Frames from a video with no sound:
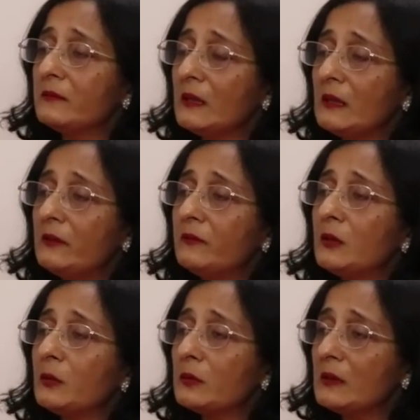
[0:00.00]
we give
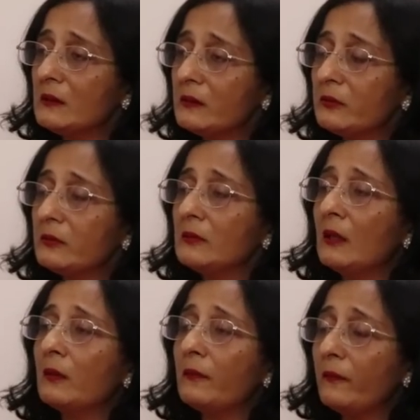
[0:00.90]
the notice through
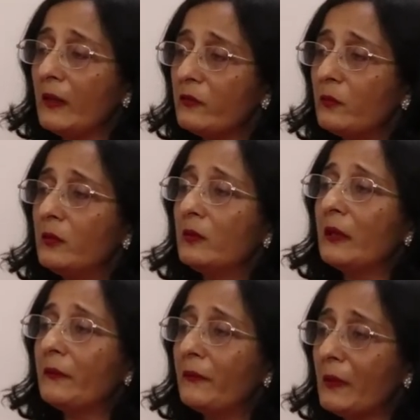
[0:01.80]
our Facebook
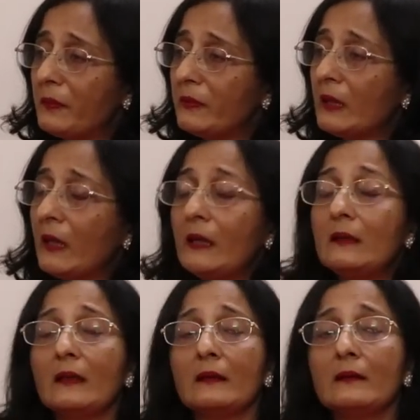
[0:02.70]
and
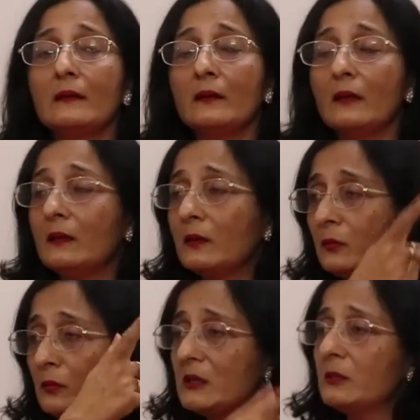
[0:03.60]
website and in the
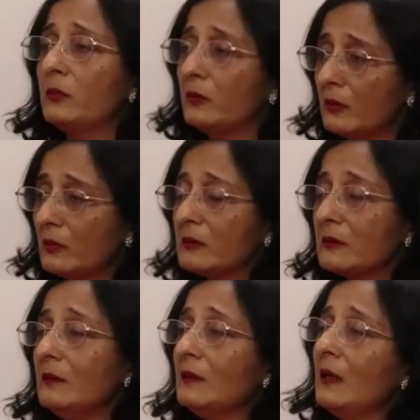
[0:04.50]
notice board
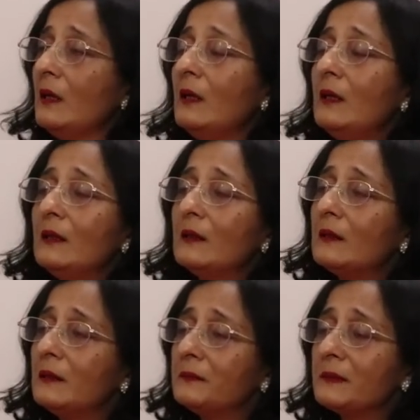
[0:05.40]
also.
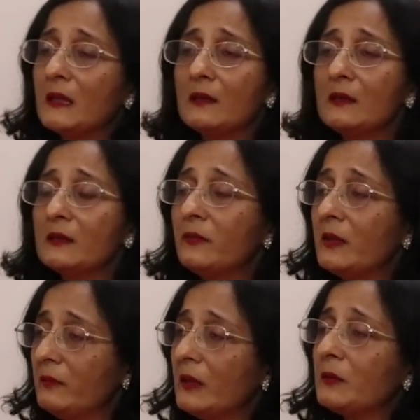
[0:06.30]
It is
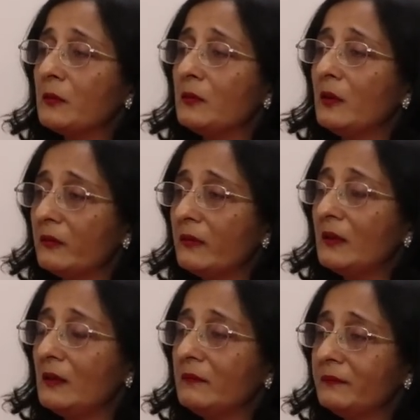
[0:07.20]
very well known
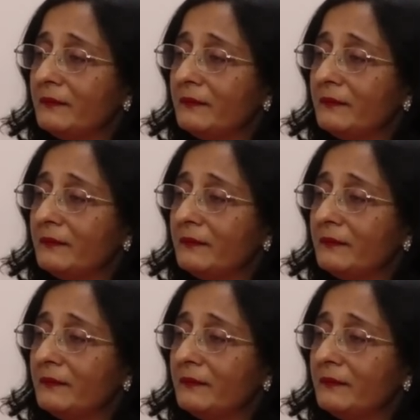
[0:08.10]
already.